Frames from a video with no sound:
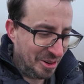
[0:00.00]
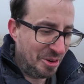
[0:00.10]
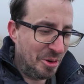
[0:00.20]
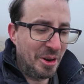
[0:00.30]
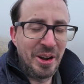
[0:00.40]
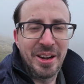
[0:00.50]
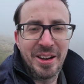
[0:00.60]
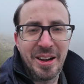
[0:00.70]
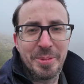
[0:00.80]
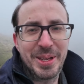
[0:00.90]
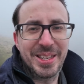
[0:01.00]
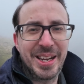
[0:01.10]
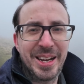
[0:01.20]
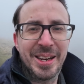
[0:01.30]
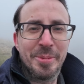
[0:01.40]
or I'll be
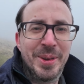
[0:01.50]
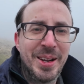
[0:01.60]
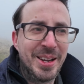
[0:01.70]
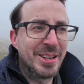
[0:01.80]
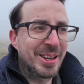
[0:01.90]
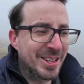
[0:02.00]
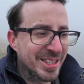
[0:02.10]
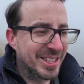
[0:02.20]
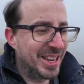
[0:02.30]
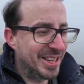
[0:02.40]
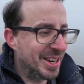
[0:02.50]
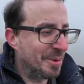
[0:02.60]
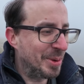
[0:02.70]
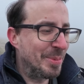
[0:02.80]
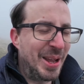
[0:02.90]
seeing them concede and
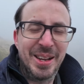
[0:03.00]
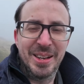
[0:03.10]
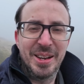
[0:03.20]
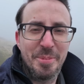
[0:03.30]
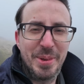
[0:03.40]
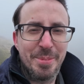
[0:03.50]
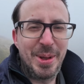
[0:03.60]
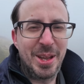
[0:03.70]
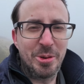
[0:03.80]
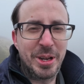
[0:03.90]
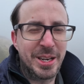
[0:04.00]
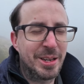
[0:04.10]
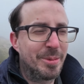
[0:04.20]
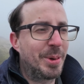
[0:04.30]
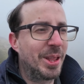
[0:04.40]
I'll be a bit annoyed
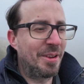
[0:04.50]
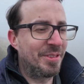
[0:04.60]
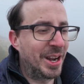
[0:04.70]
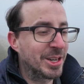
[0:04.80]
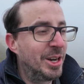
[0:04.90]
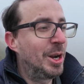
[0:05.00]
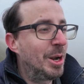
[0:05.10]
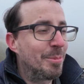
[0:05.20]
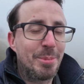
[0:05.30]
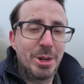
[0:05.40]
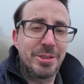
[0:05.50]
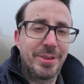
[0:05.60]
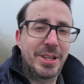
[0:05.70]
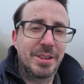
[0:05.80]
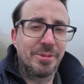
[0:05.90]
by that fact. Motor
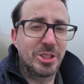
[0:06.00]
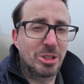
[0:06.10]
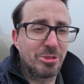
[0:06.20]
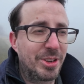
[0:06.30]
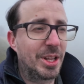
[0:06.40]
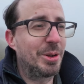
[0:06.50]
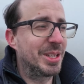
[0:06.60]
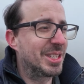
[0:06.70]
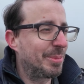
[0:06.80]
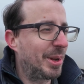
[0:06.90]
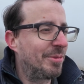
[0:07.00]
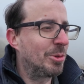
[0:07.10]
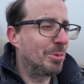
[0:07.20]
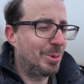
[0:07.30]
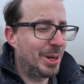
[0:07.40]
racing photography though is something I've
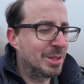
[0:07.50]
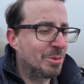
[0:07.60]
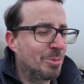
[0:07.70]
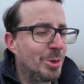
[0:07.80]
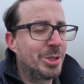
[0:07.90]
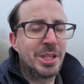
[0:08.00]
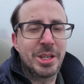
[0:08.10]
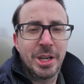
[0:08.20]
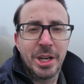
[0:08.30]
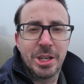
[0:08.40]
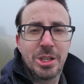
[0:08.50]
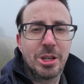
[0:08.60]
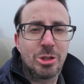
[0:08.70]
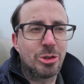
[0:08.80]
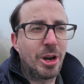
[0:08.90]
always wanted
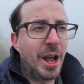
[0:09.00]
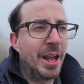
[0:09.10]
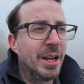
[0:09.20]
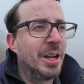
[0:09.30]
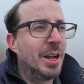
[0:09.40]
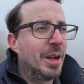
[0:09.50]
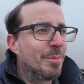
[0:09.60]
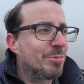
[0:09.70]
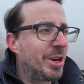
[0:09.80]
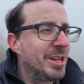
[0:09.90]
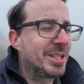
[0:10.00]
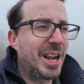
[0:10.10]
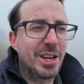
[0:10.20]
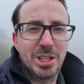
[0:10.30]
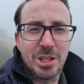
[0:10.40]
to try. Brands
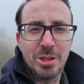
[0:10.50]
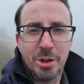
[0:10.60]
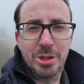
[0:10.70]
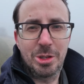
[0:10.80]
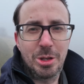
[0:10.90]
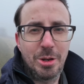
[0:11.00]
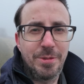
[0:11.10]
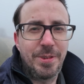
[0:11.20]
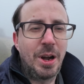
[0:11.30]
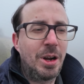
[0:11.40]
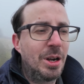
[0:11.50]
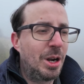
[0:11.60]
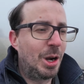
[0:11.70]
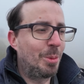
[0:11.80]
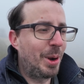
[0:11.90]
Hatch is not too far
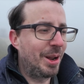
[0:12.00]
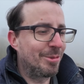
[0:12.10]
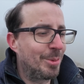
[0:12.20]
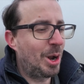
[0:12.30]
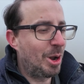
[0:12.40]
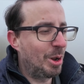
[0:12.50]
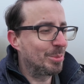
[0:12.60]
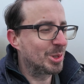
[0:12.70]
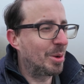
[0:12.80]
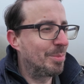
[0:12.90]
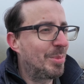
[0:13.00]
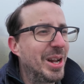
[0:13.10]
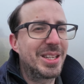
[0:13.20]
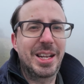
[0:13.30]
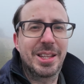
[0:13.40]
away from home, so I
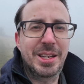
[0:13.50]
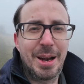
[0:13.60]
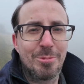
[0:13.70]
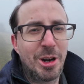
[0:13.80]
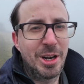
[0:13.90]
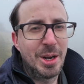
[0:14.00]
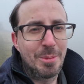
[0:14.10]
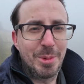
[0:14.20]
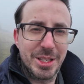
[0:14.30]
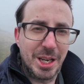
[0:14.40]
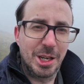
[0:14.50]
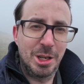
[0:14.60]
might take the camera, might take